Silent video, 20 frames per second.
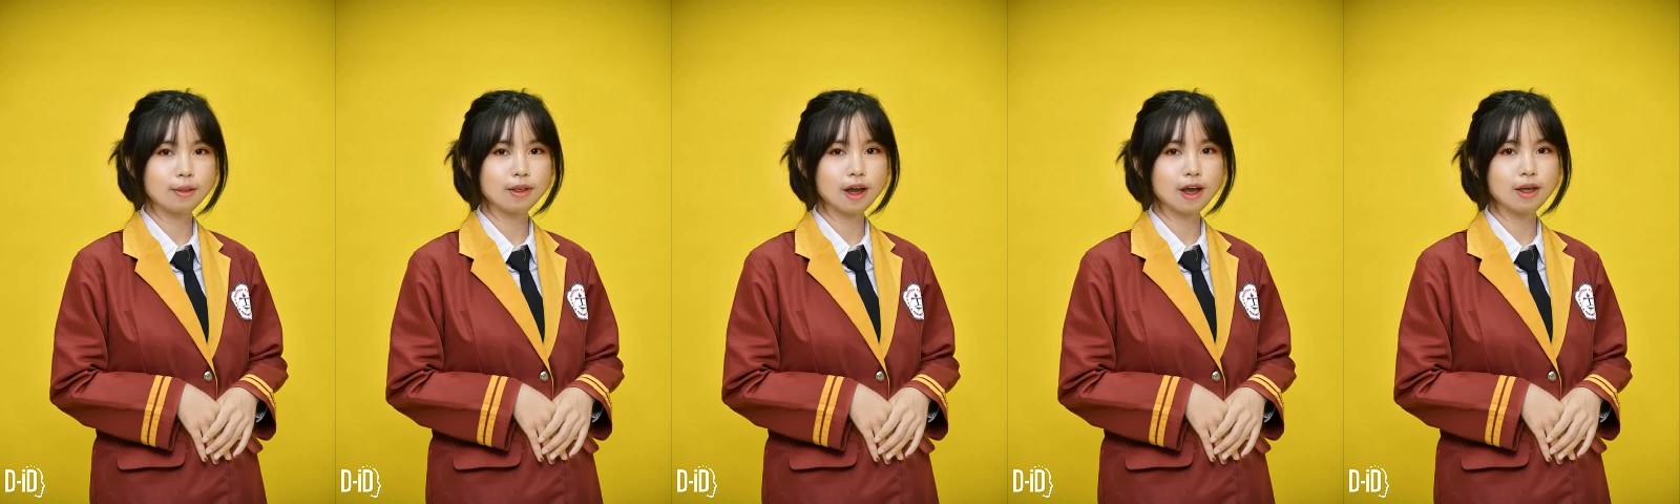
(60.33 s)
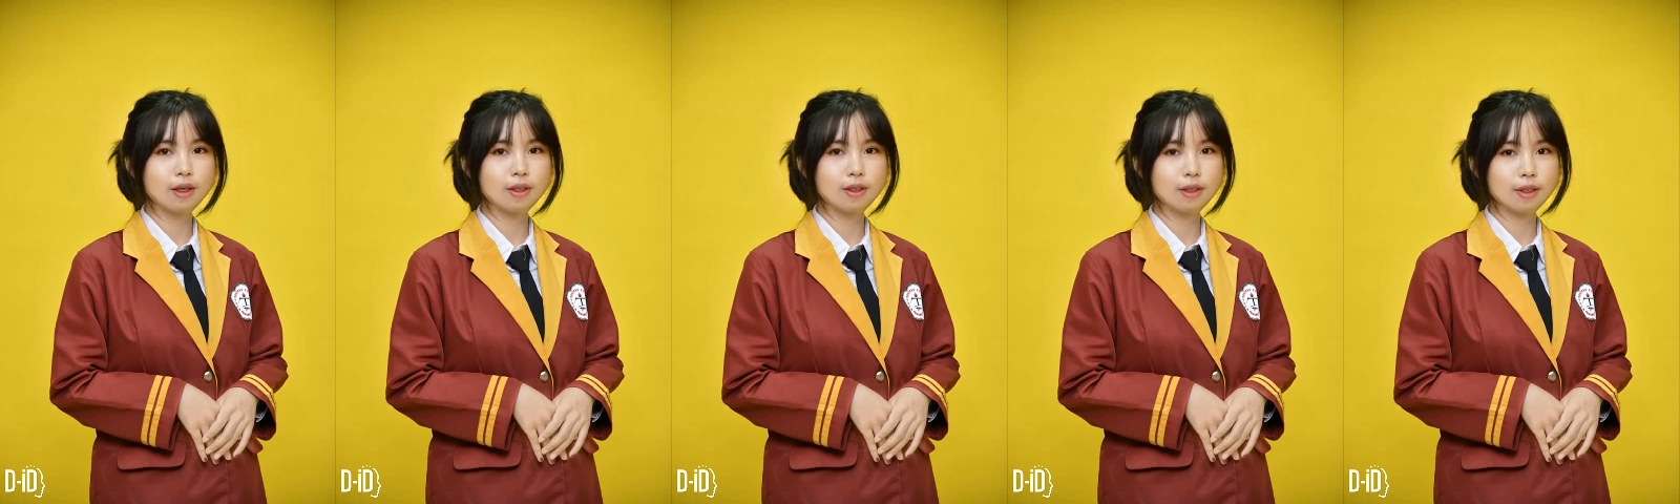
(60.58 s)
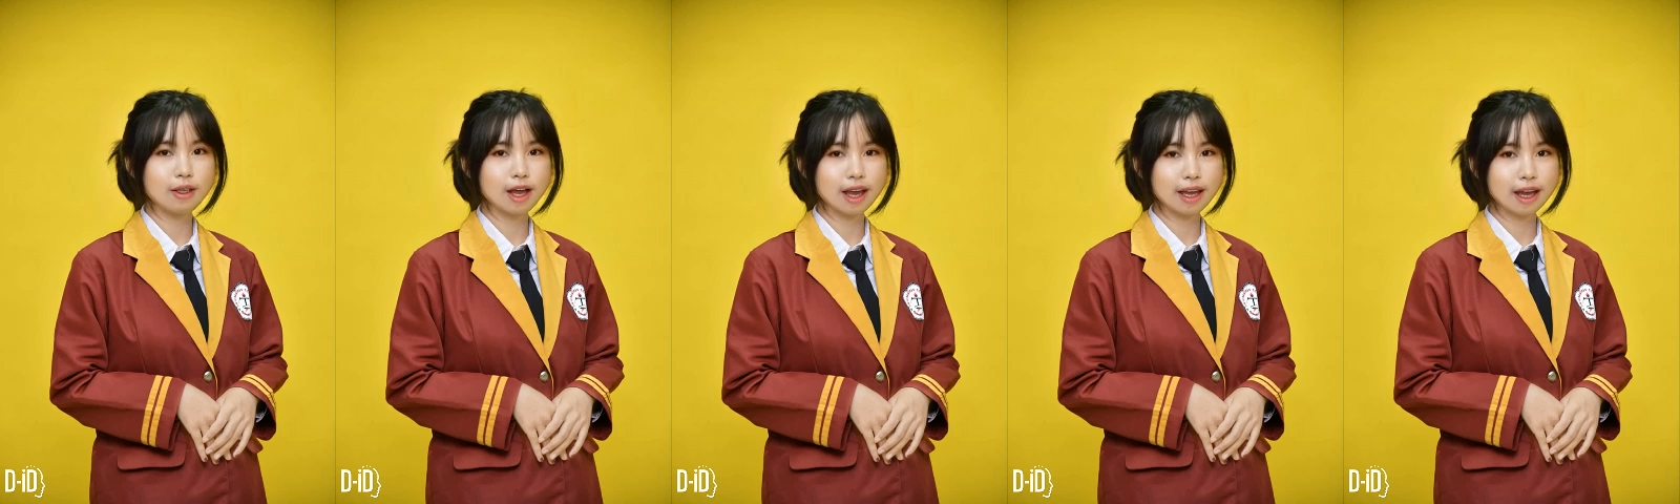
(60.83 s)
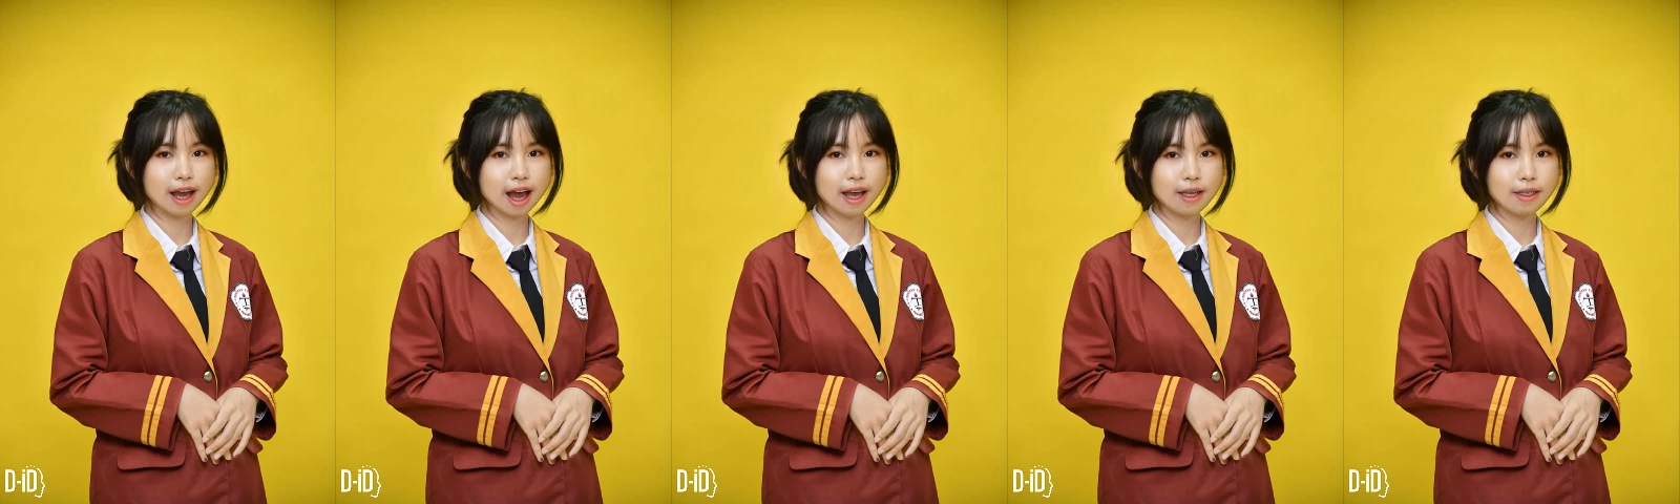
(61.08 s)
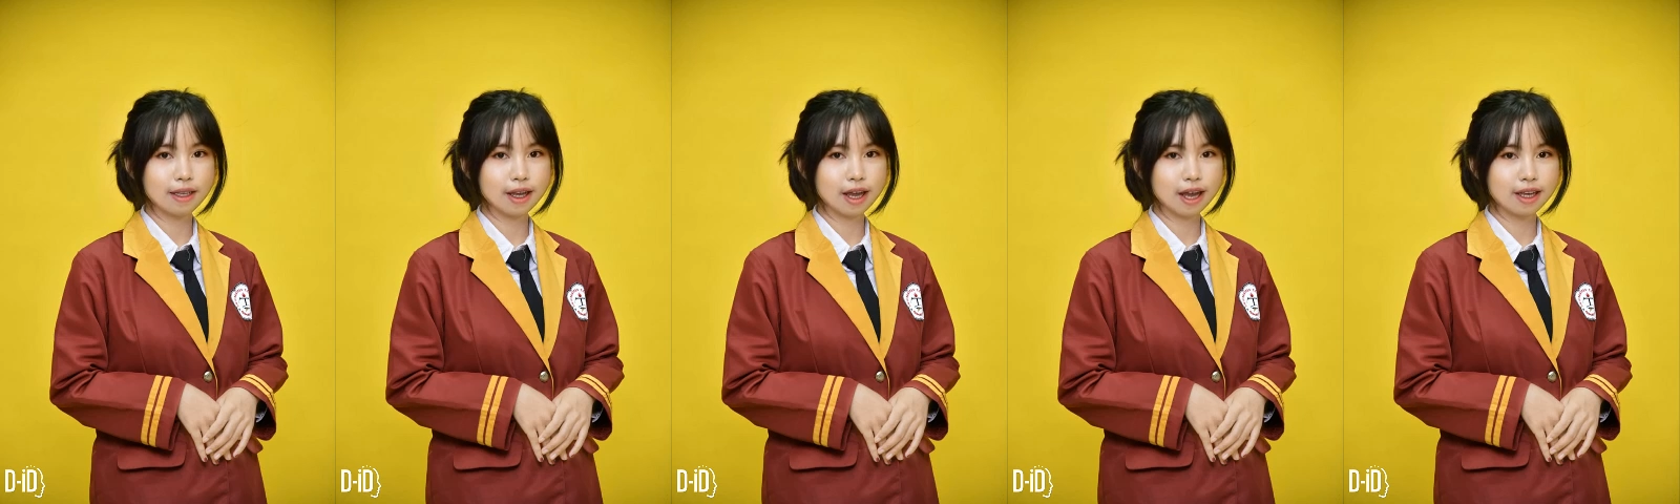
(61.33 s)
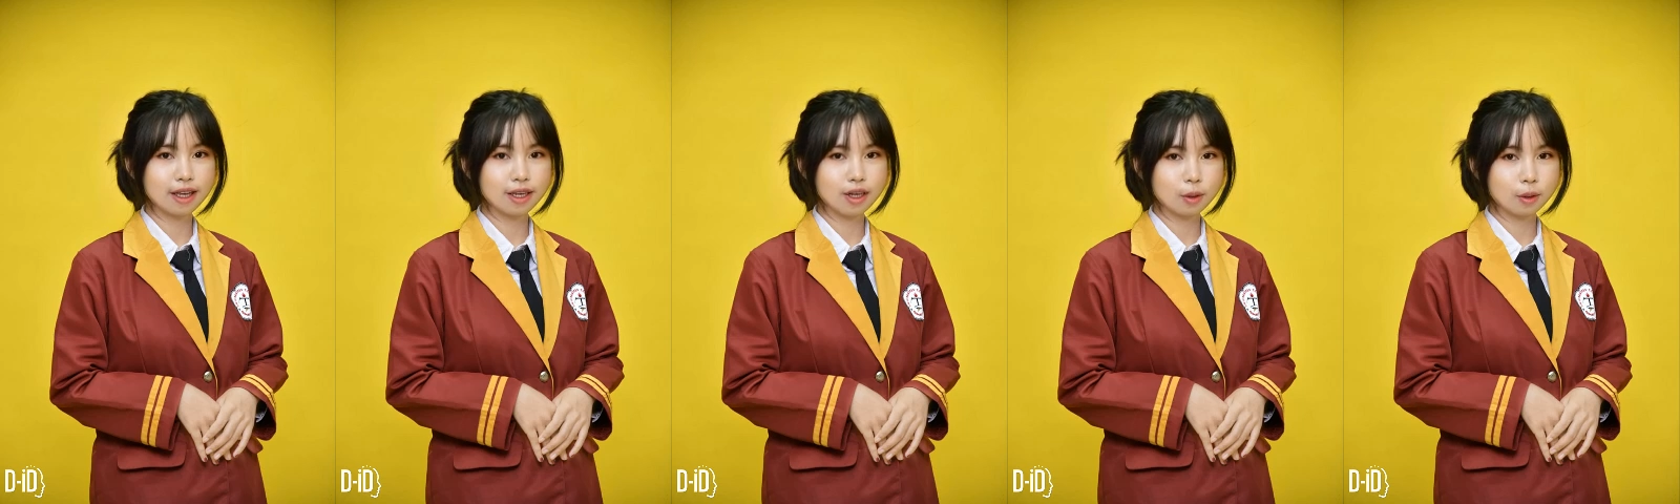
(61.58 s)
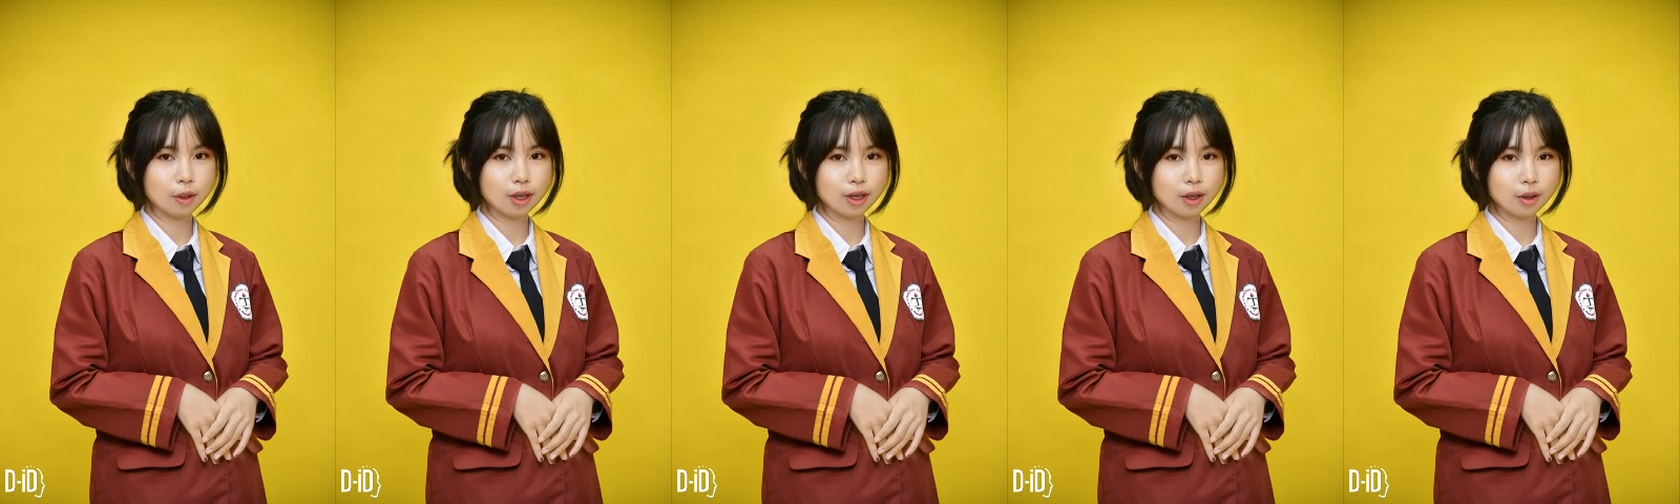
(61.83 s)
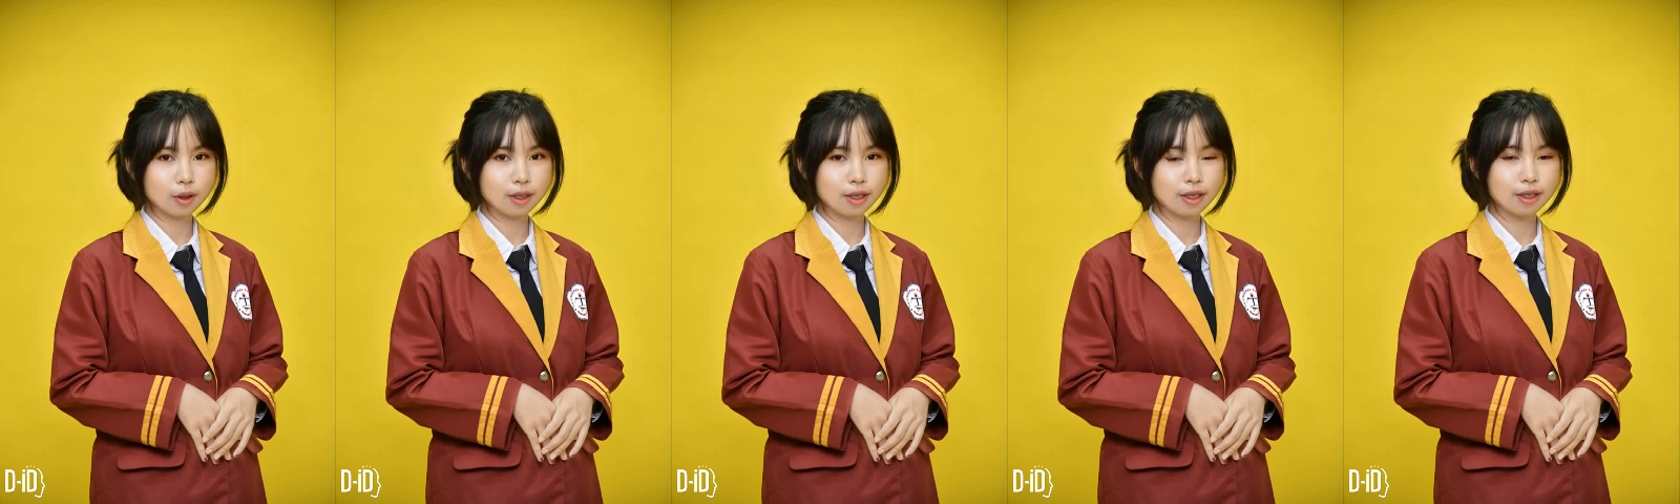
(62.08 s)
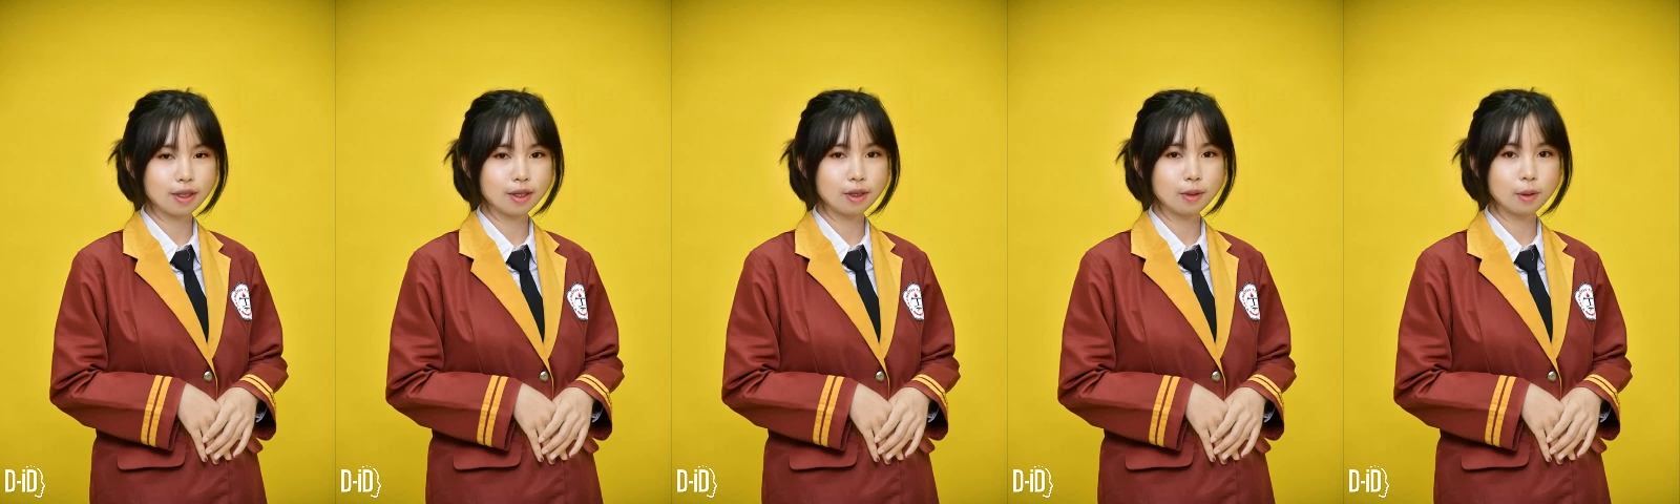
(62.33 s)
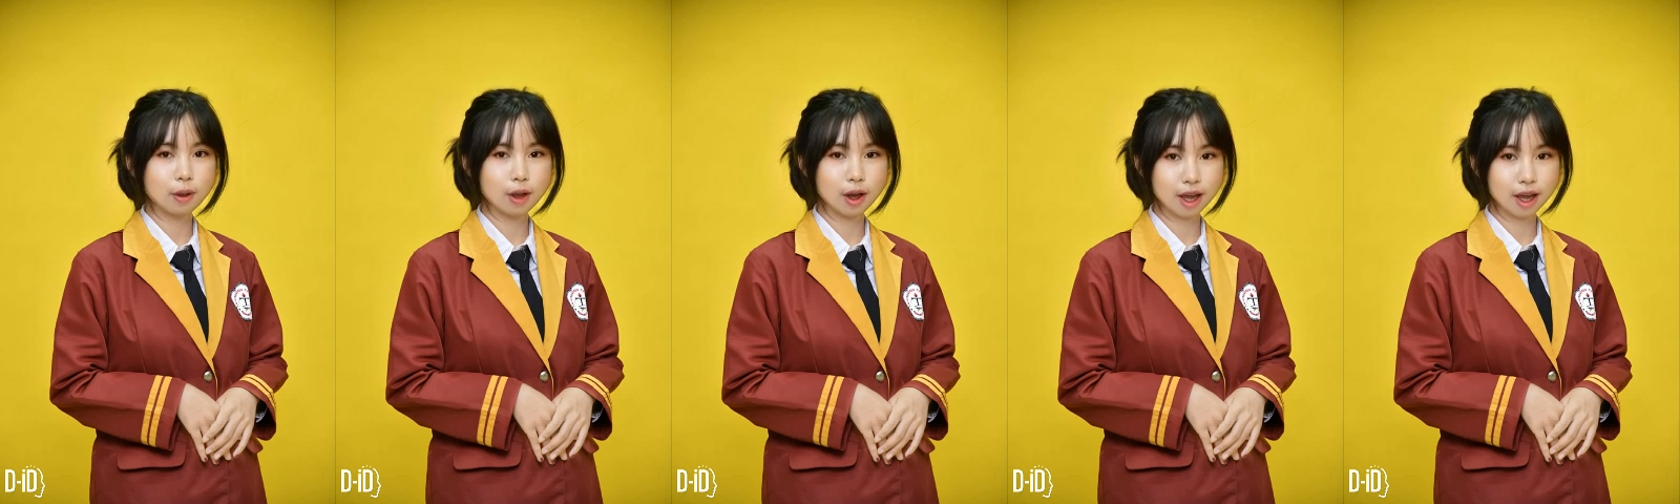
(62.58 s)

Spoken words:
factors and allocate its resources through